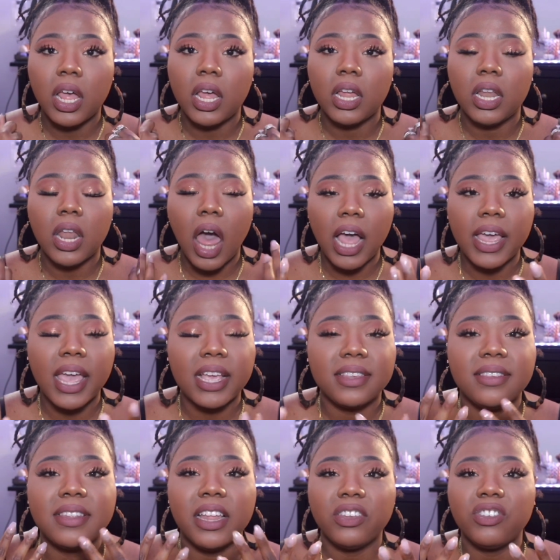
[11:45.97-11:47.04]
loc
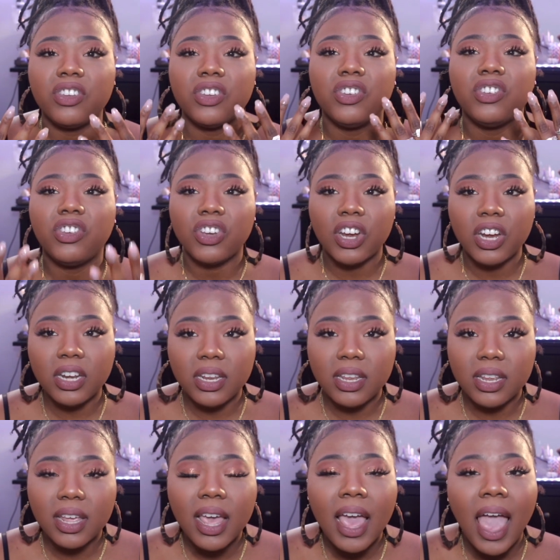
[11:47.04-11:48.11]
extension
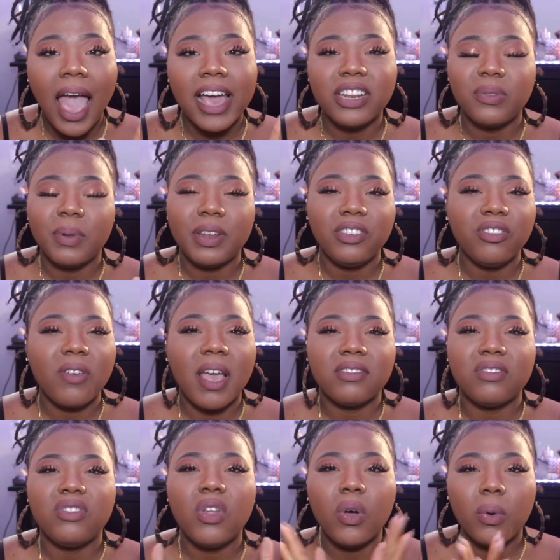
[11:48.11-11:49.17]
journey. I just want to let you
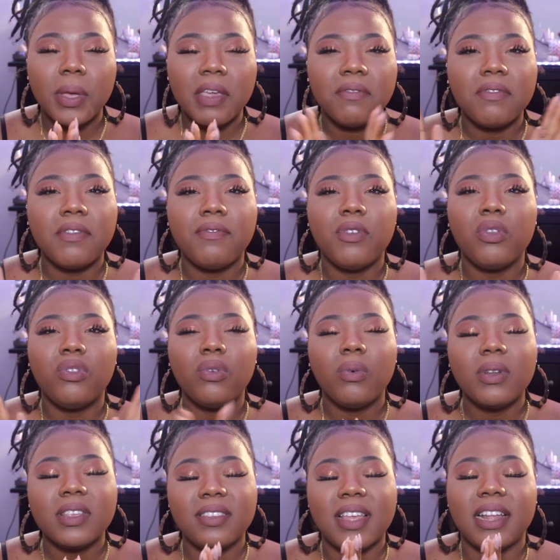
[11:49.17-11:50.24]
guys know, even if you
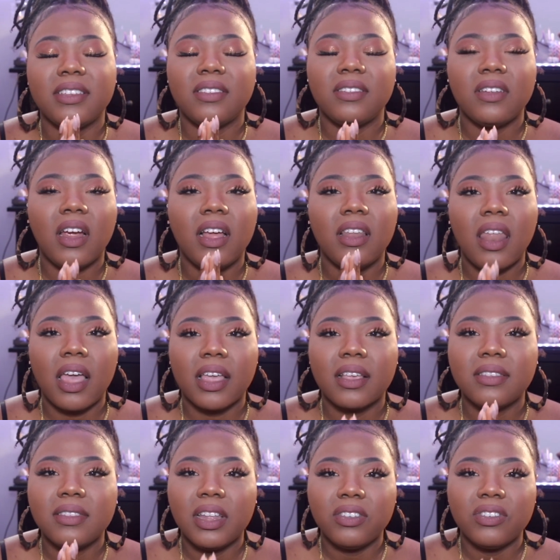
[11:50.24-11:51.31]
do decide to start a loc
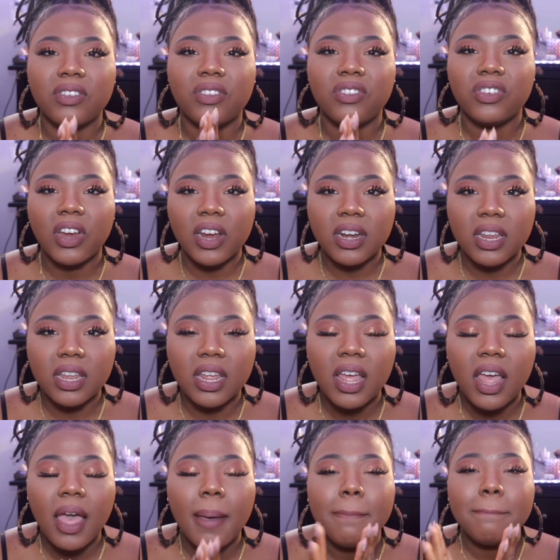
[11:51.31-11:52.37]
extension journey,
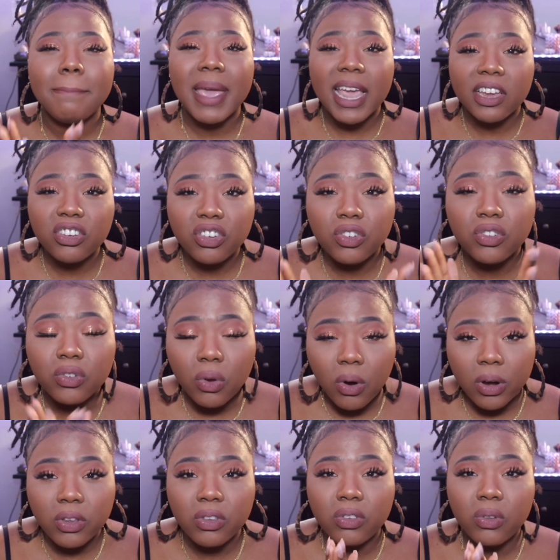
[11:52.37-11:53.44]
make
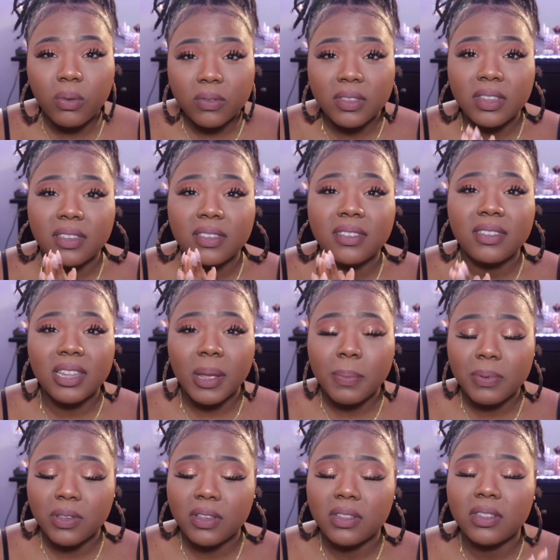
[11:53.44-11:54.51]
sure you use these
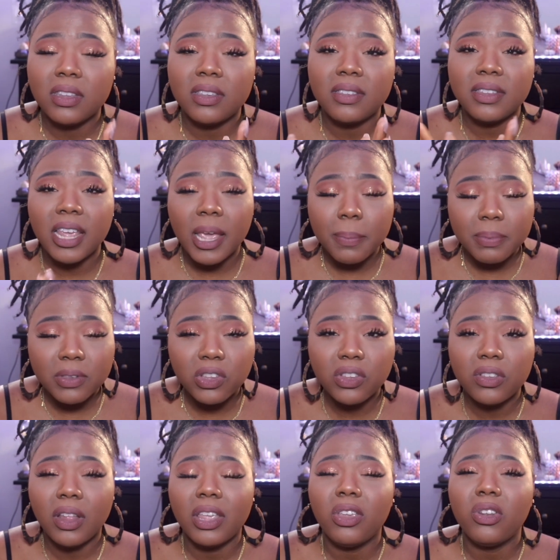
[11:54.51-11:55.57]
tips
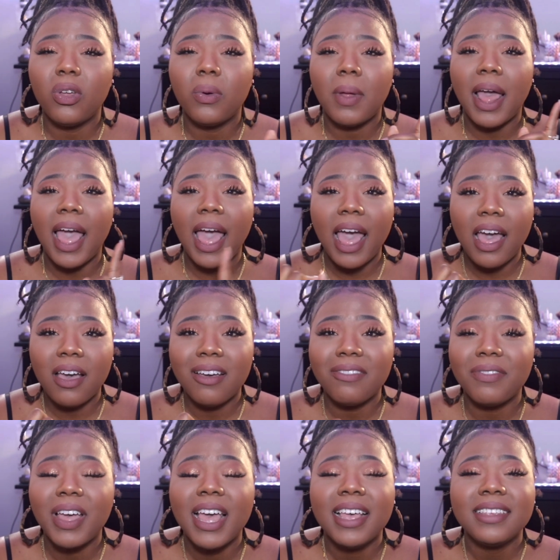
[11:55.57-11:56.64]
so that you don't
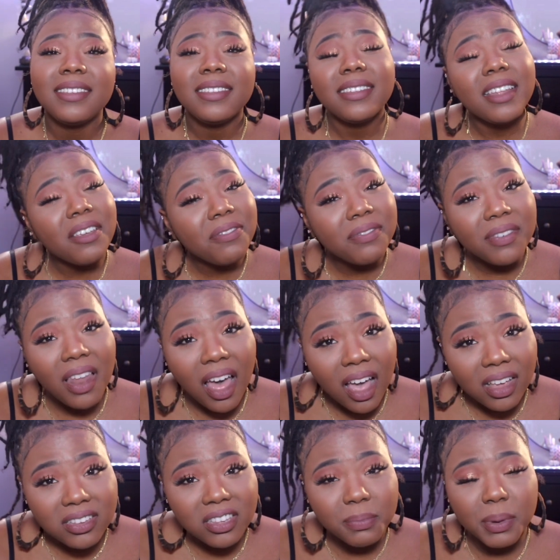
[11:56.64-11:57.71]
have stiff
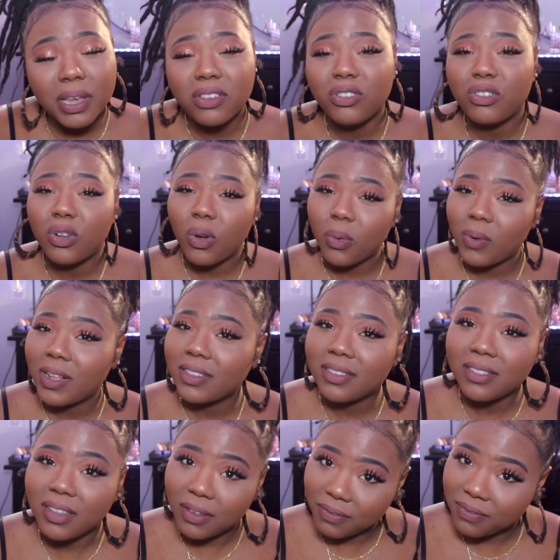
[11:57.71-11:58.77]
locks, because you don't want
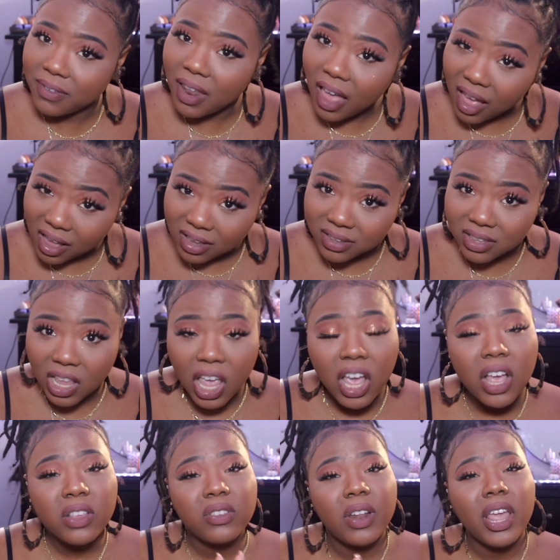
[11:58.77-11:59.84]
stiff locks,
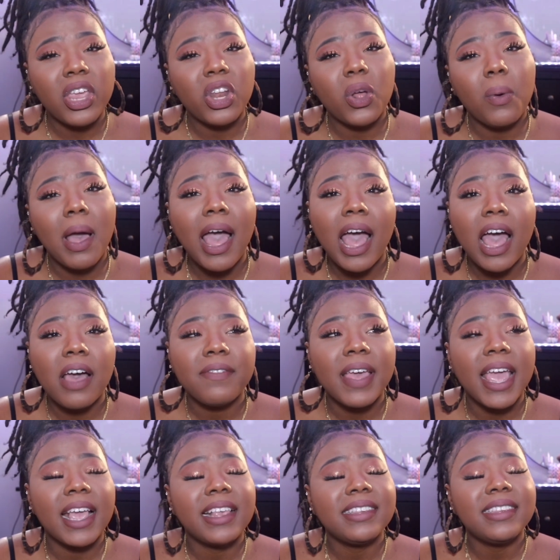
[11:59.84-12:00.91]
so that you don't
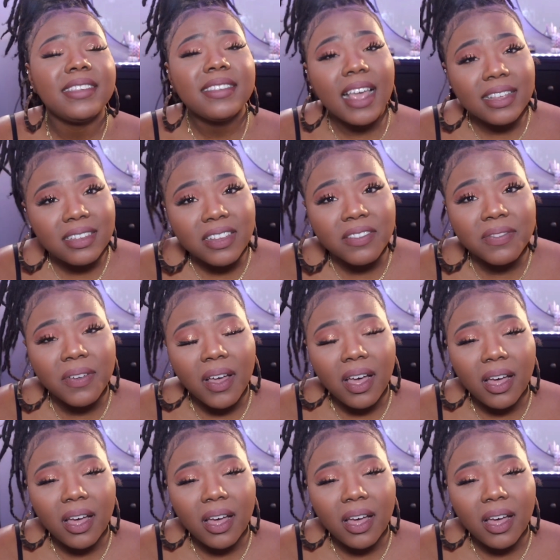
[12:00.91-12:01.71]
have excessive